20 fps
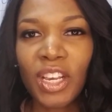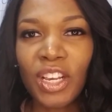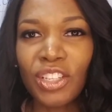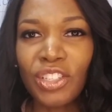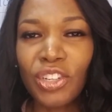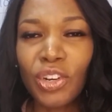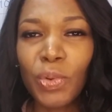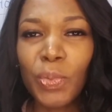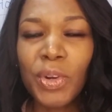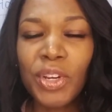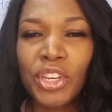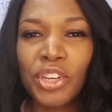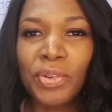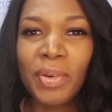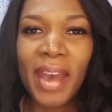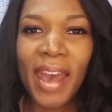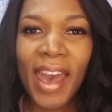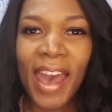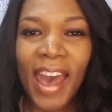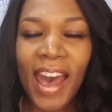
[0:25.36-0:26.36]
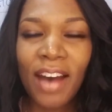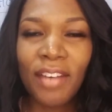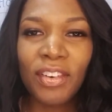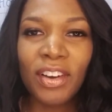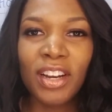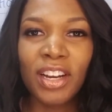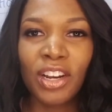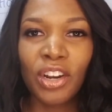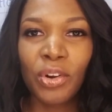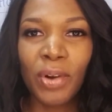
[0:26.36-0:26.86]
So when you
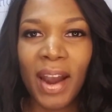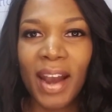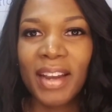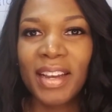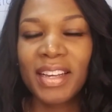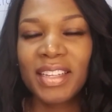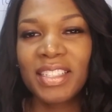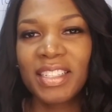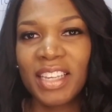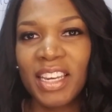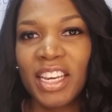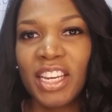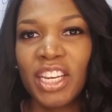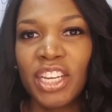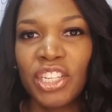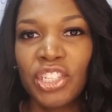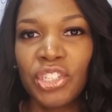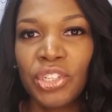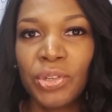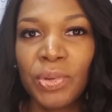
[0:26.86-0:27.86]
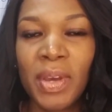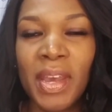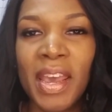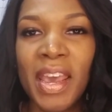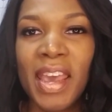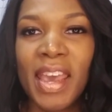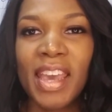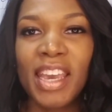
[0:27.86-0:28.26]
have a chronic skin issue,